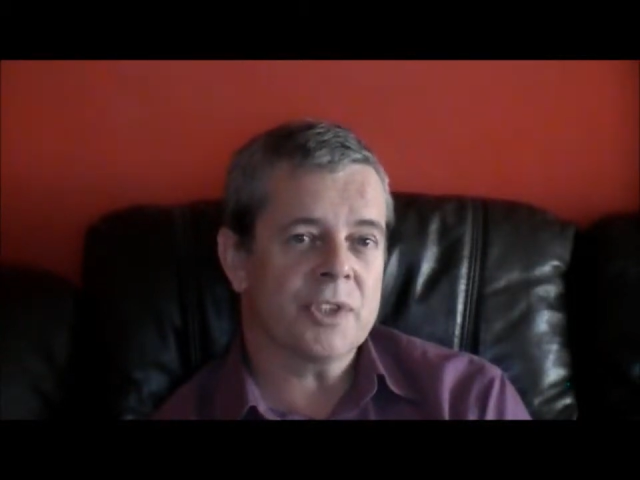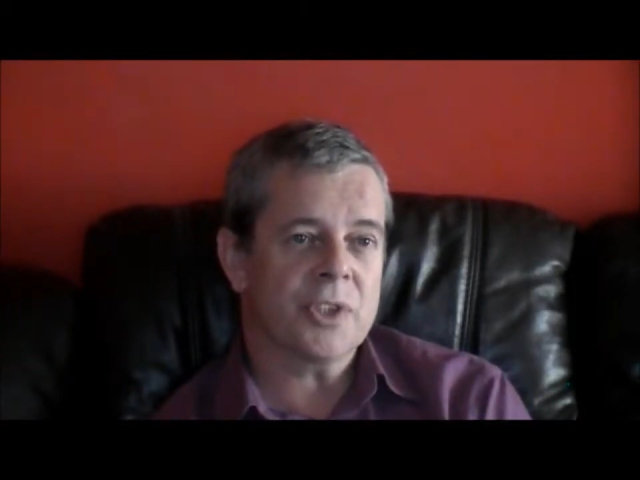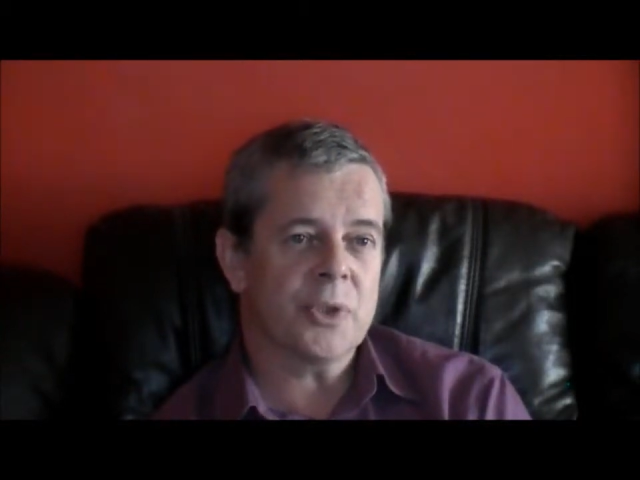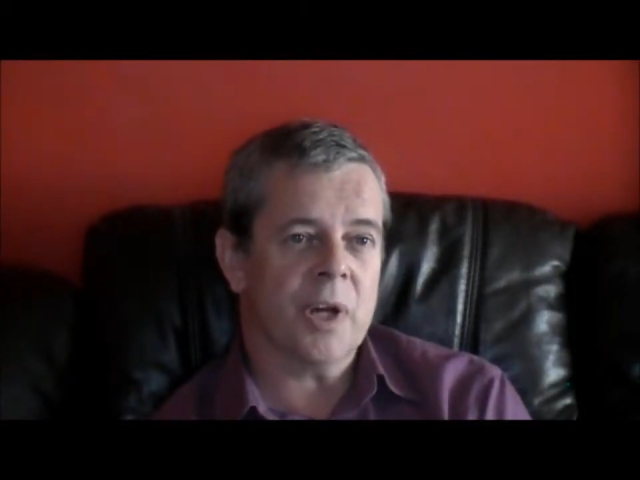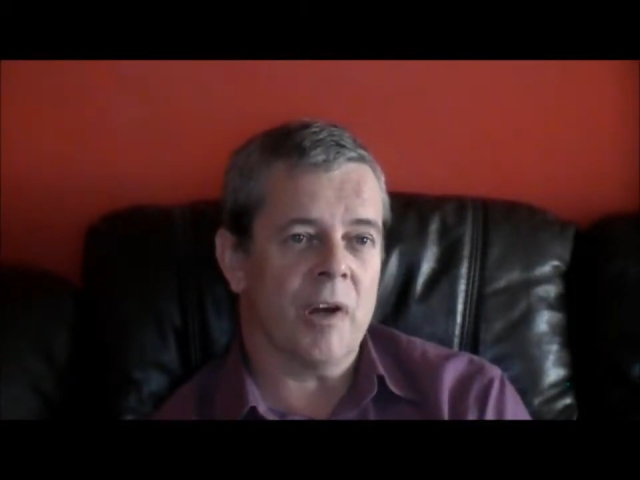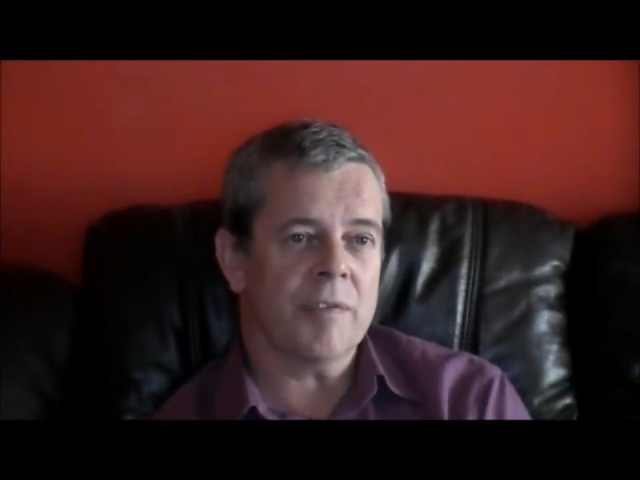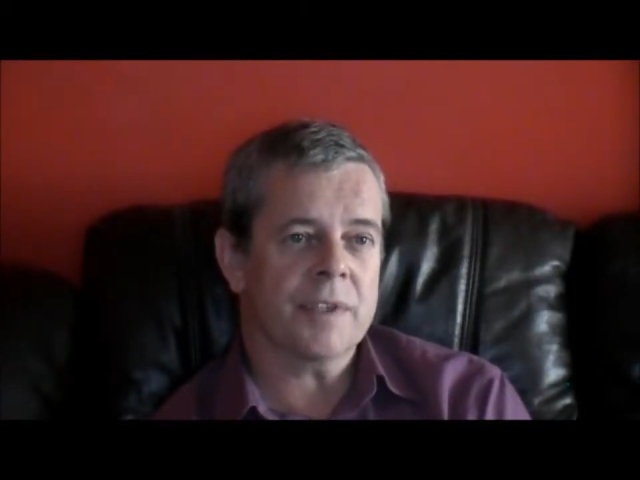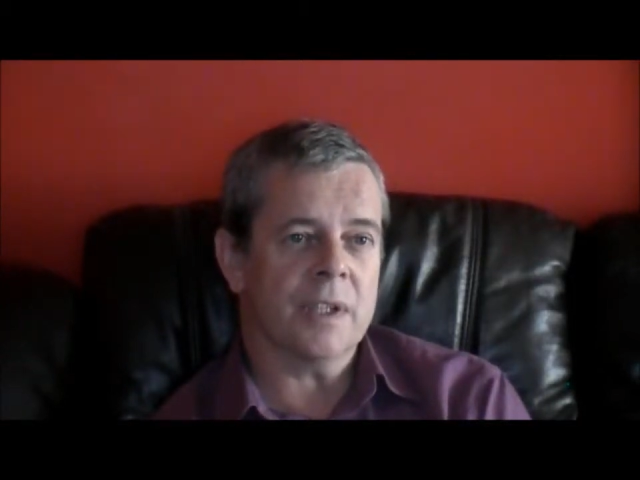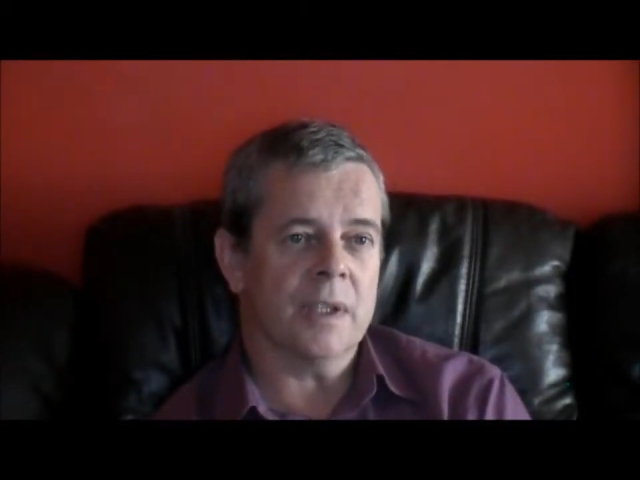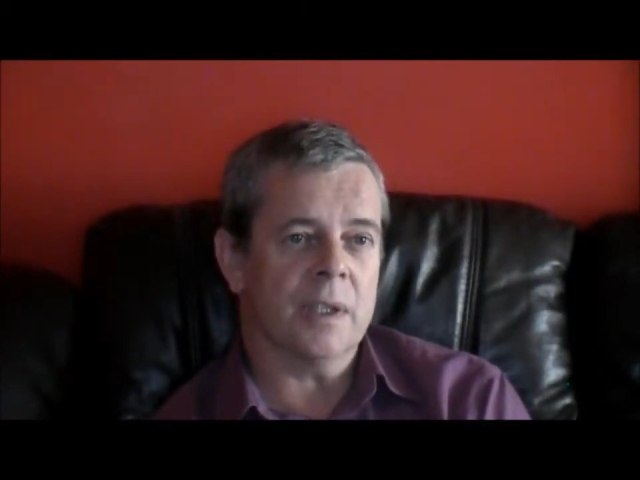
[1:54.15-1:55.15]
soon
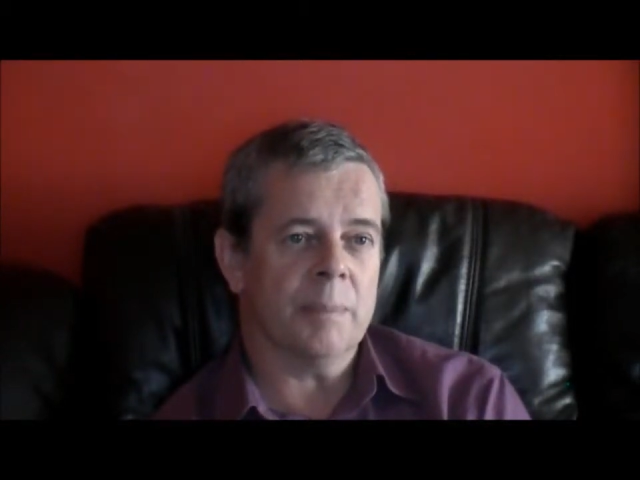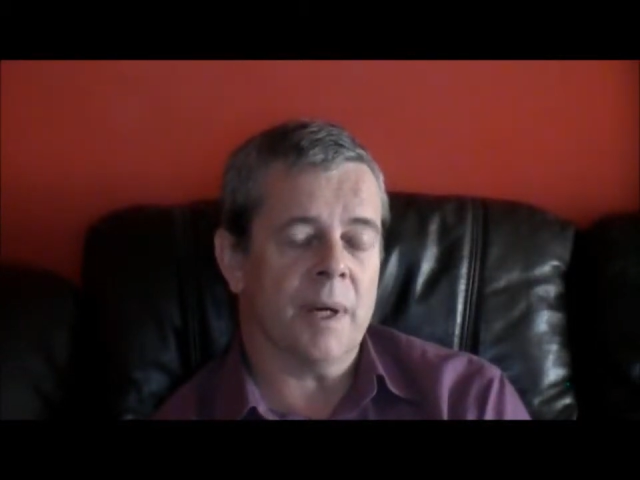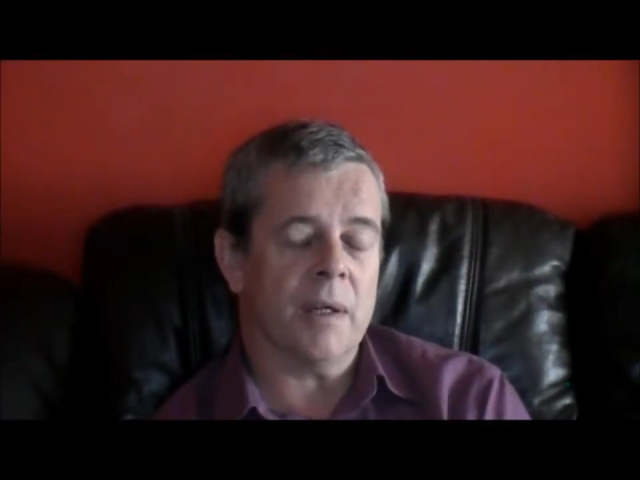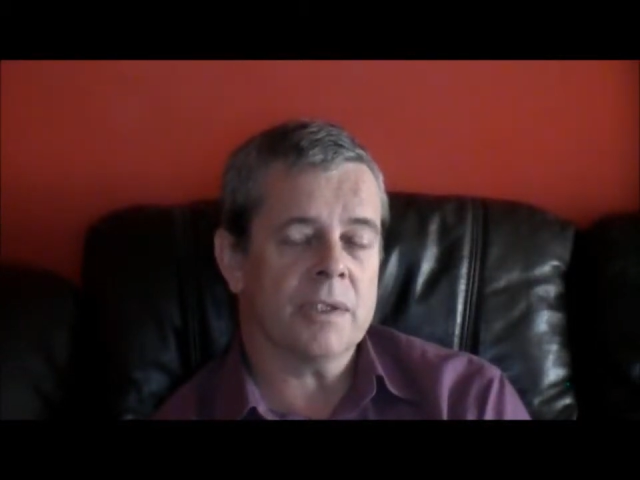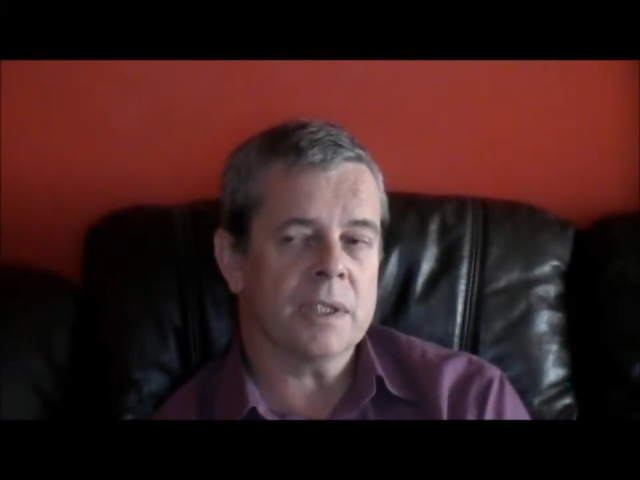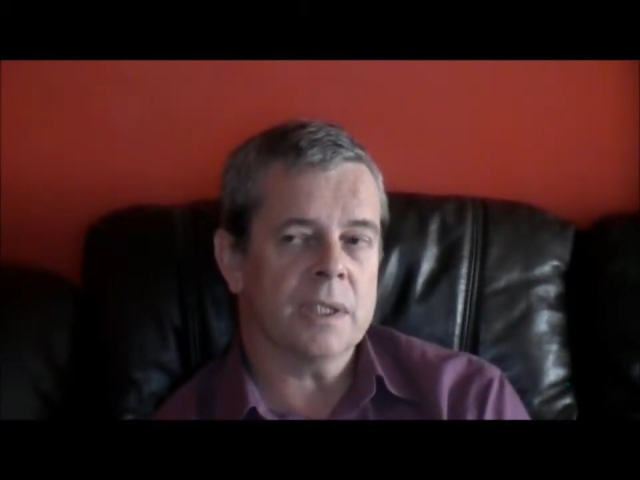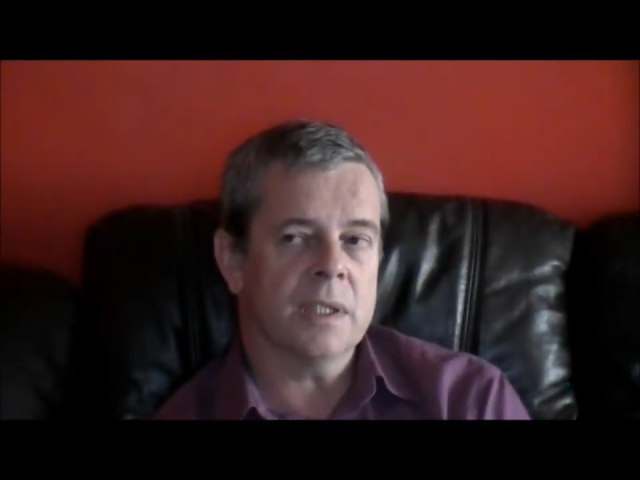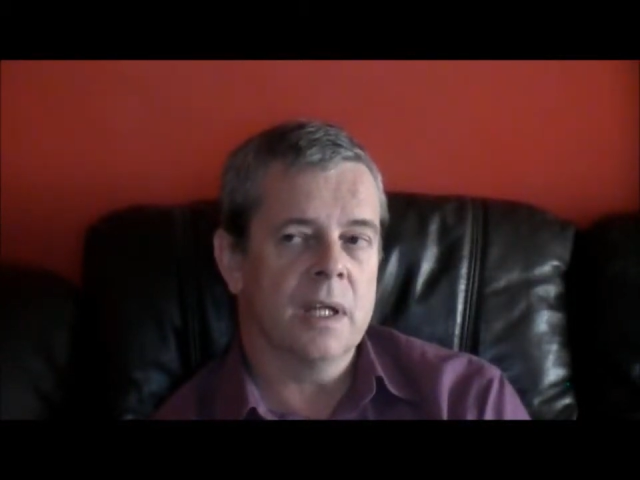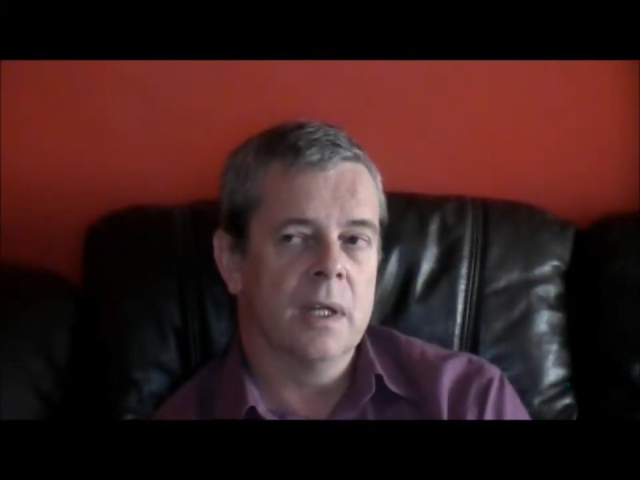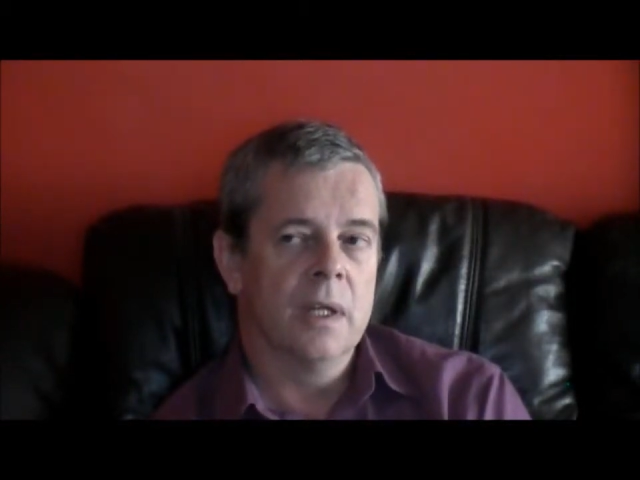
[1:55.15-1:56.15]
after her passing